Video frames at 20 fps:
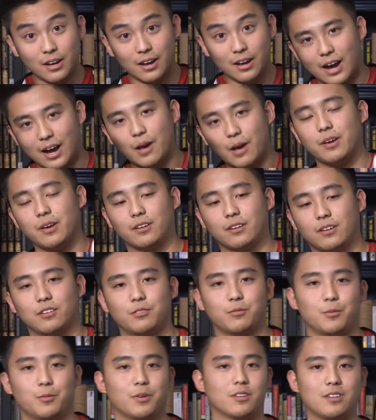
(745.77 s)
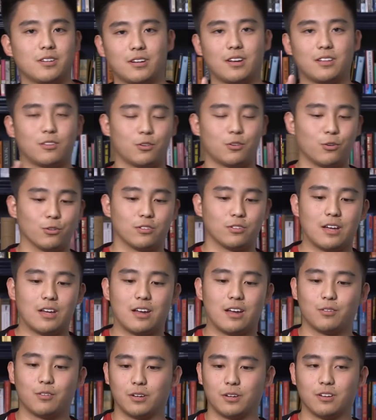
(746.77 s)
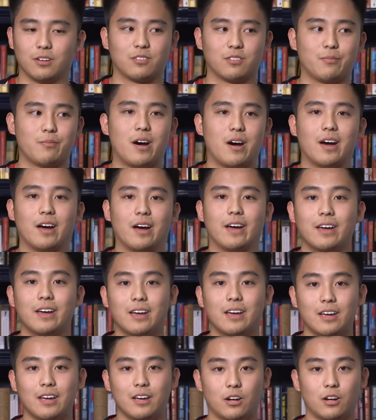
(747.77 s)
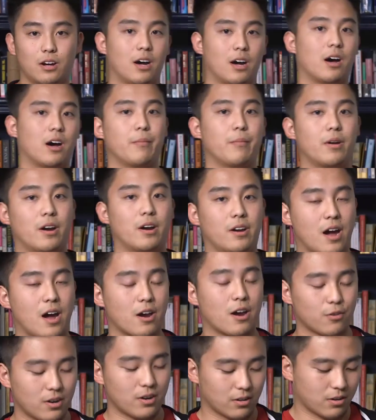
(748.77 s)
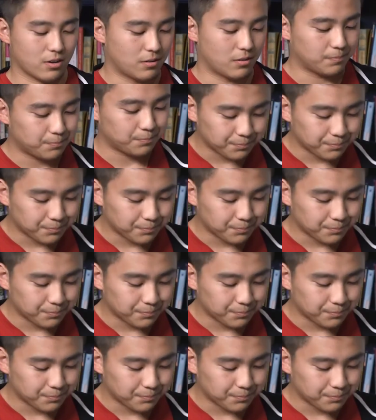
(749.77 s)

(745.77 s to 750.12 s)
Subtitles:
High-paying customer because I got the gold status because of my Marriott credit card.